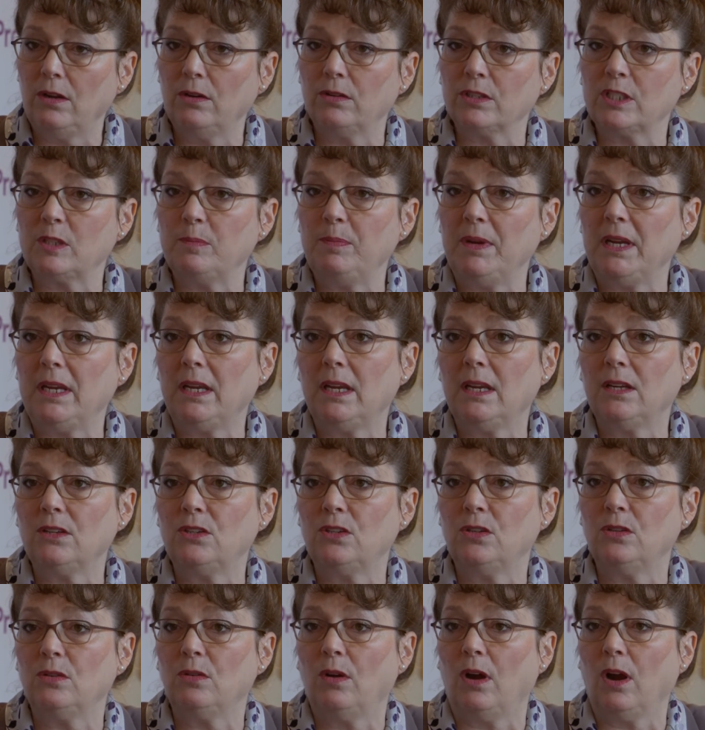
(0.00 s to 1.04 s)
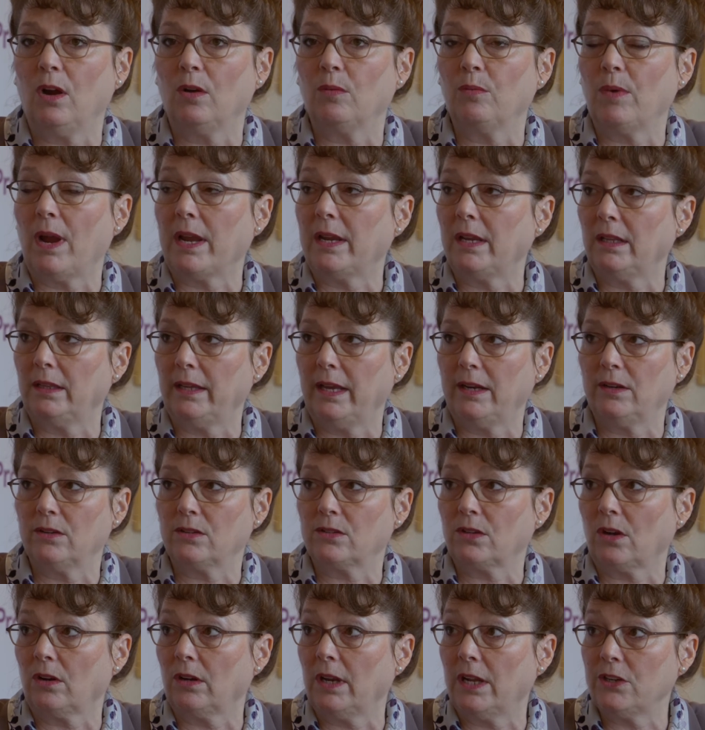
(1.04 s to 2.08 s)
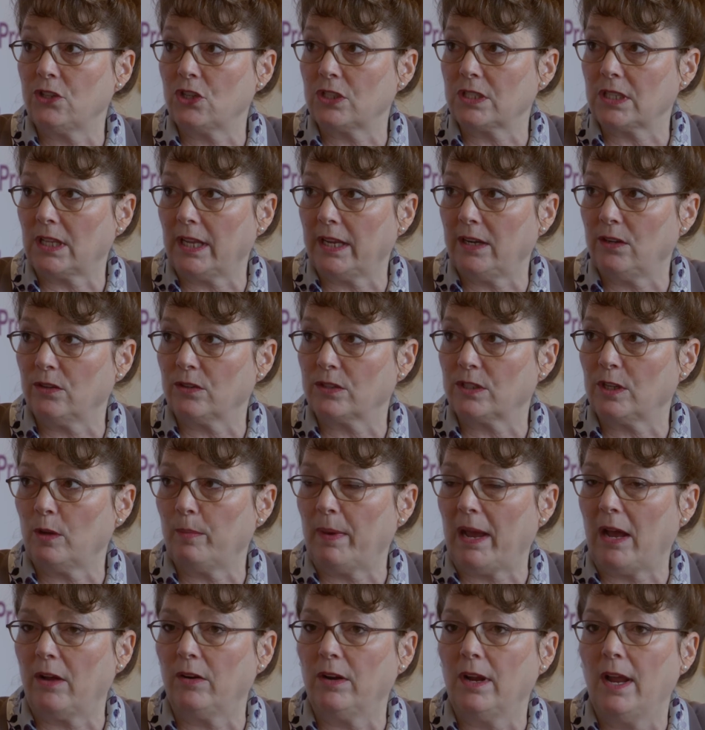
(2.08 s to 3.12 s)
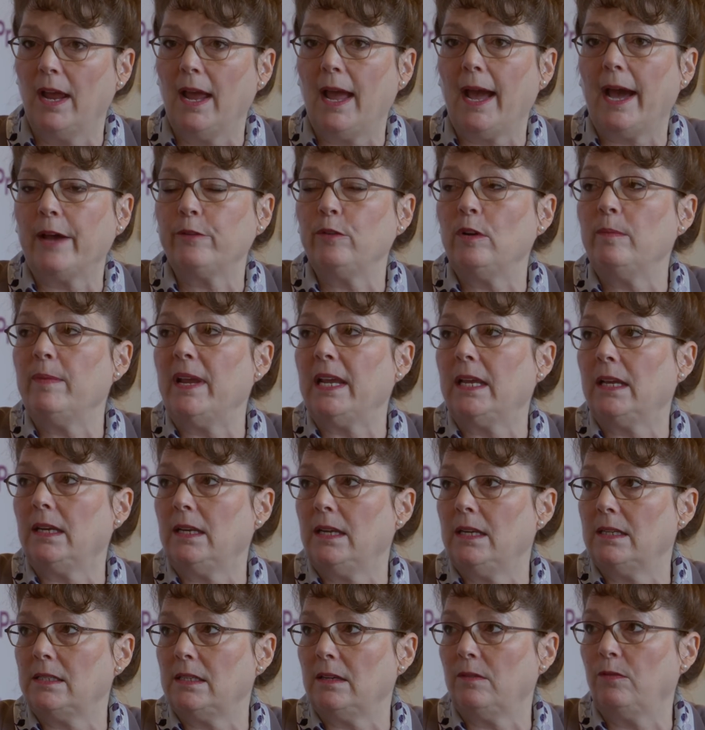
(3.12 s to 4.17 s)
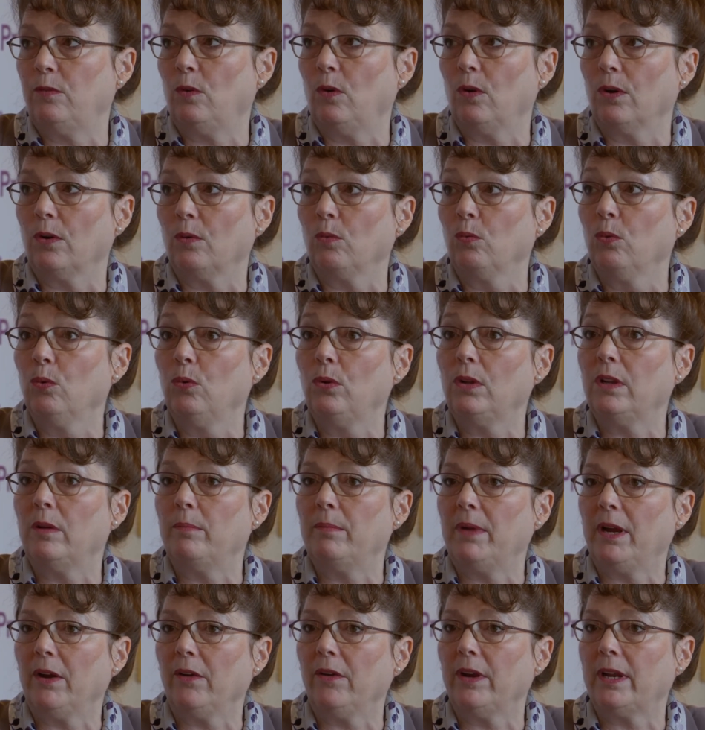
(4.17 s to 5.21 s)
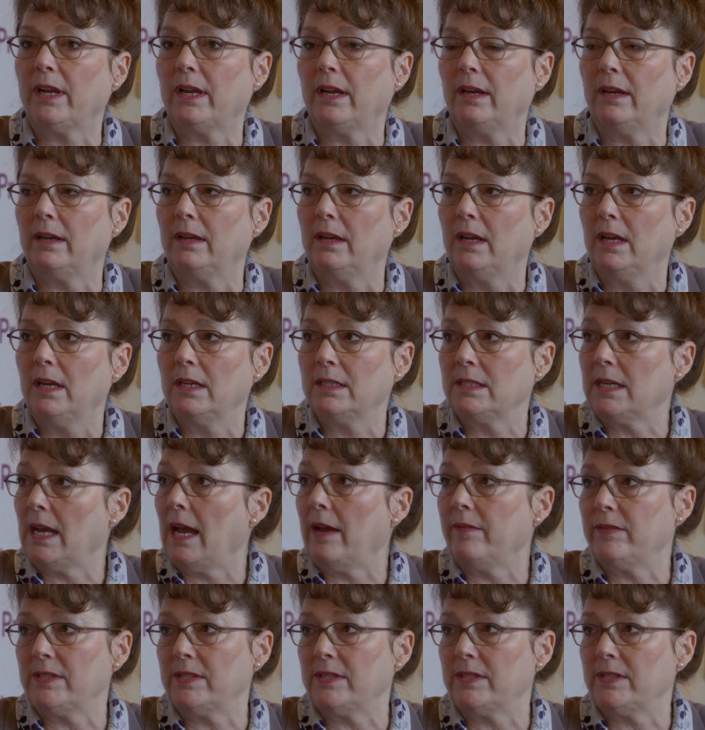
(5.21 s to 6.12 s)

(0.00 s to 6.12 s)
speaking to our regulators, our legislators about how do we make it easy for rural America to have a